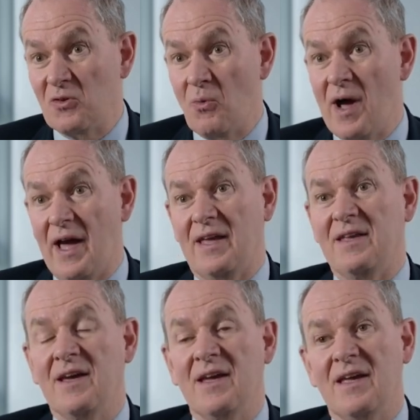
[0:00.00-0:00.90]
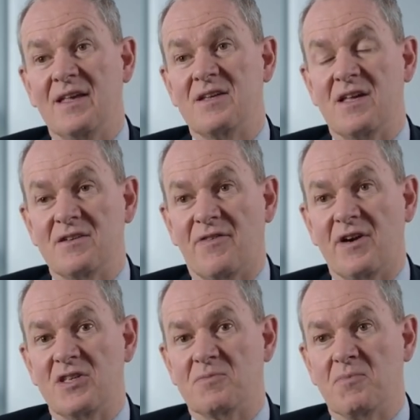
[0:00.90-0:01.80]
way, is a
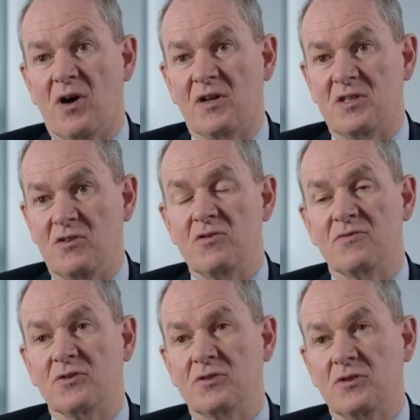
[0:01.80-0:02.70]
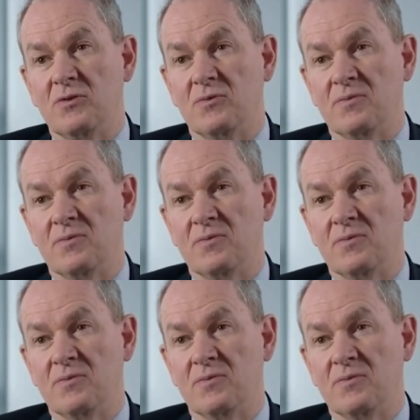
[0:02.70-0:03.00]
very smart and useful tool.